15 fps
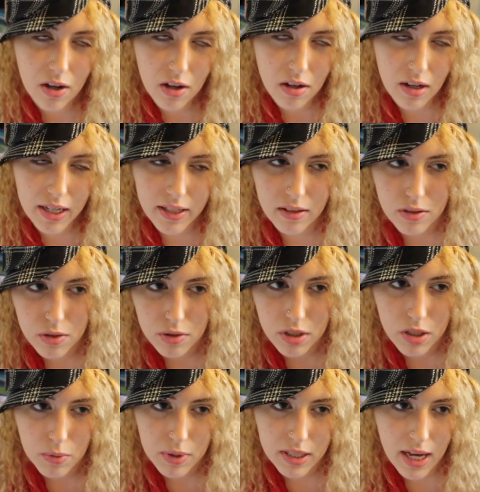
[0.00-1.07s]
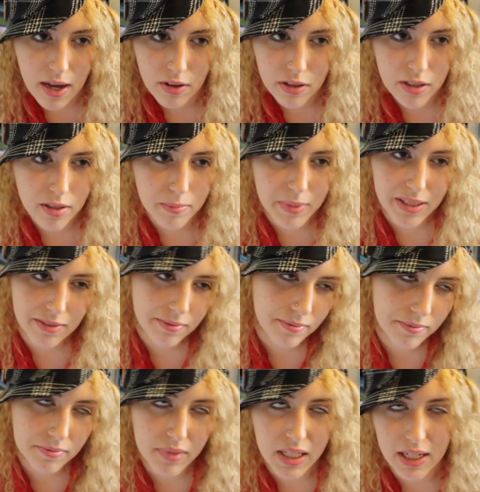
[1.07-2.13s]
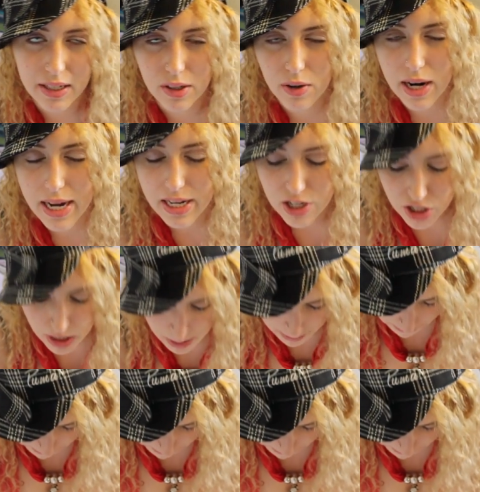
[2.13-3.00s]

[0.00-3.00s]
oh, I can do good without them, and then I crash.